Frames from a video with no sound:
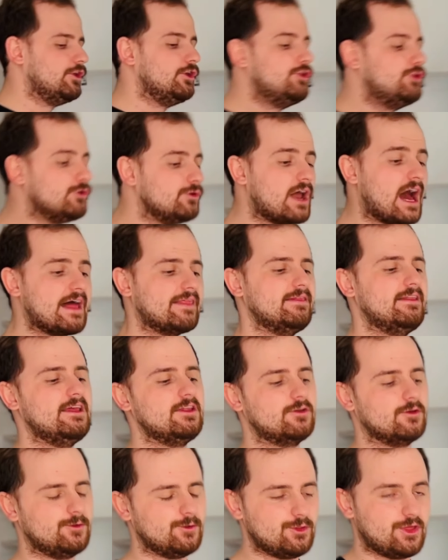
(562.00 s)
You do not need
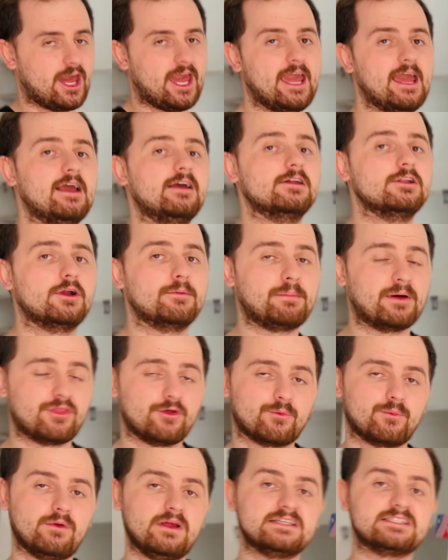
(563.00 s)
to do the angular, but the
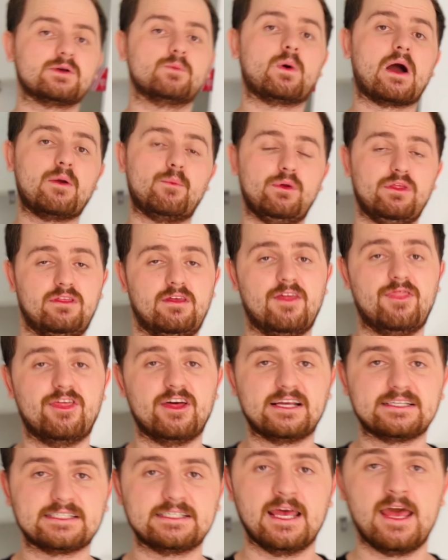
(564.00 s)
reason why we did
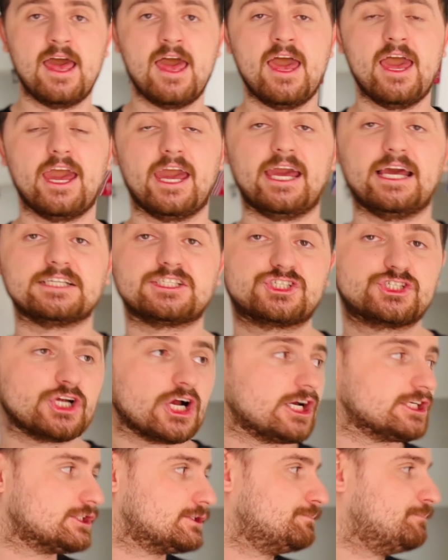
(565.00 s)
this is
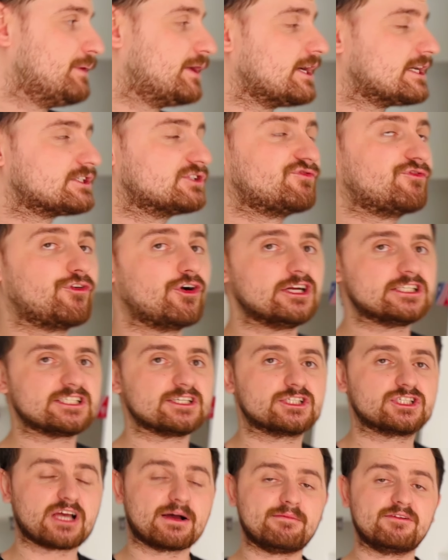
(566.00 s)
just because, for
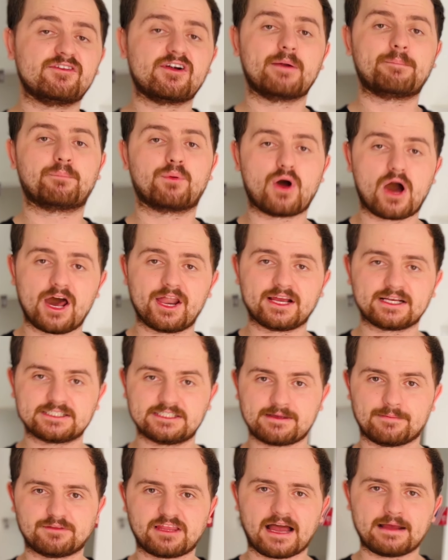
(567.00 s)
instance, some of our products,
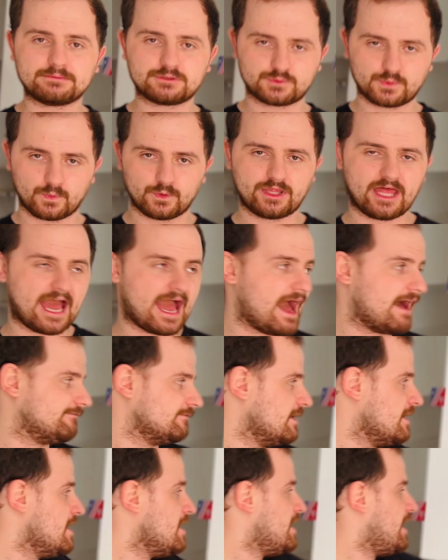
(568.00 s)
sometimes we would
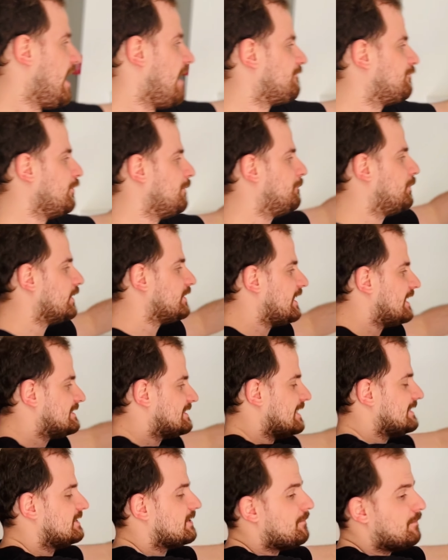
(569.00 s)
have, if we put, let's
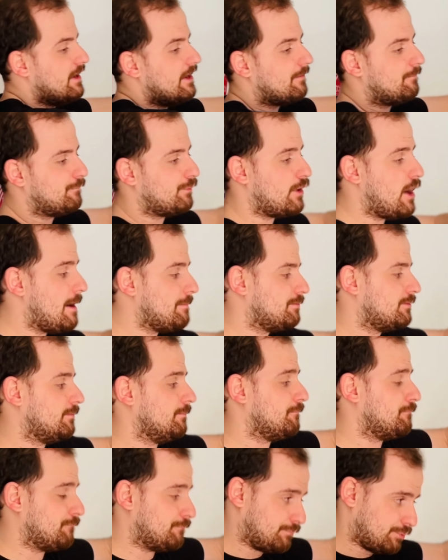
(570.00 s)
say some here
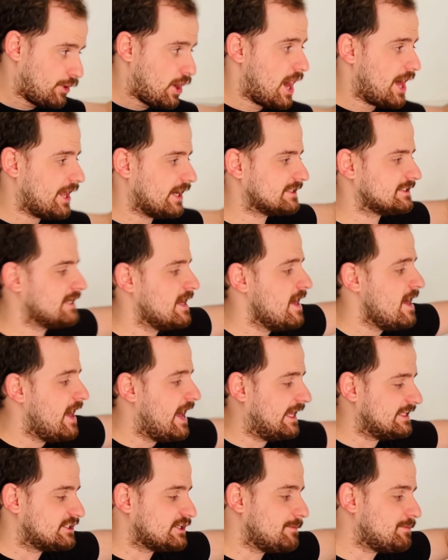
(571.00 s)
prop products,
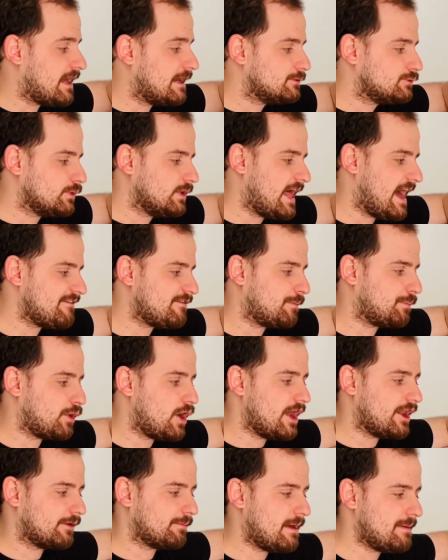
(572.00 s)
and sometimes we'll have a
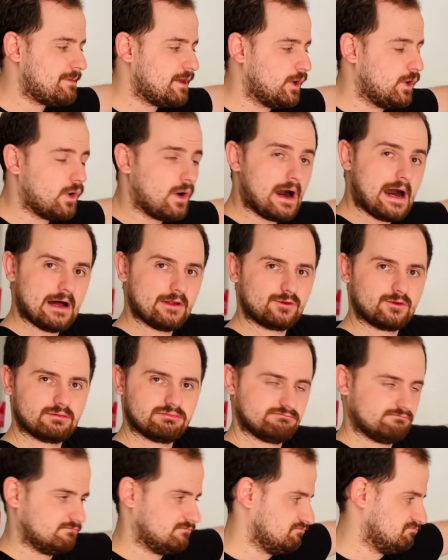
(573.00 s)
product maybe go out